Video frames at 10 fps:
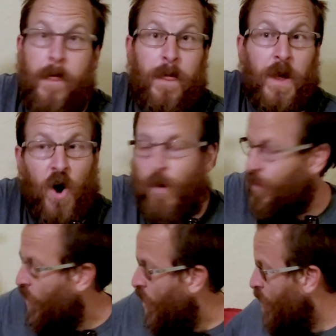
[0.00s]
the
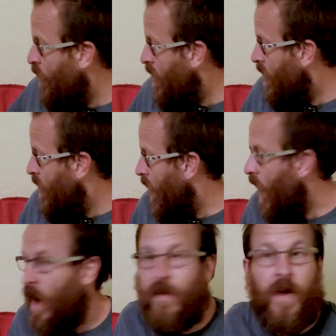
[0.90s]

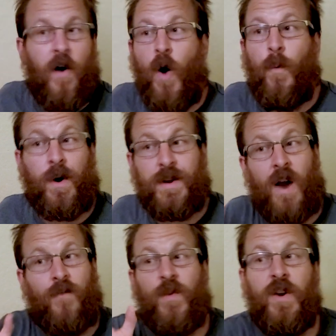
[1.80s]
GoPro. They've all worked
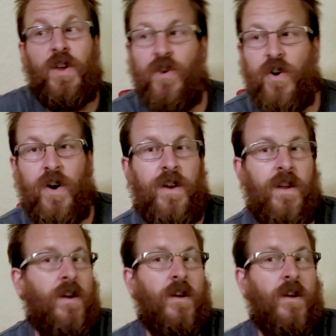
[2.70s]
out really good.